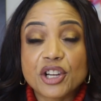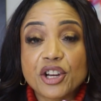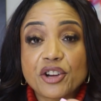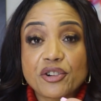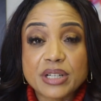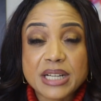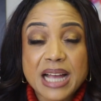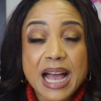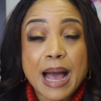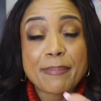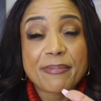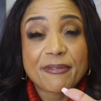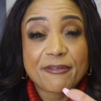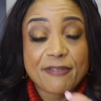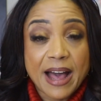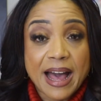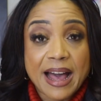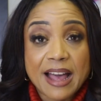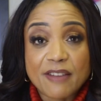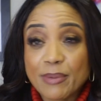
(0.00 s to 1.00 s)
to your top
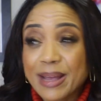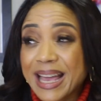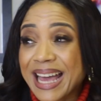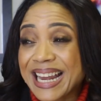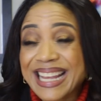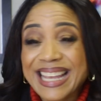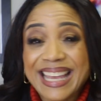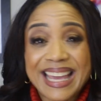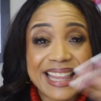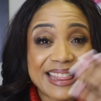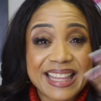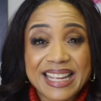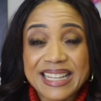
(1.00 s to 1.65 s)
five. We got to get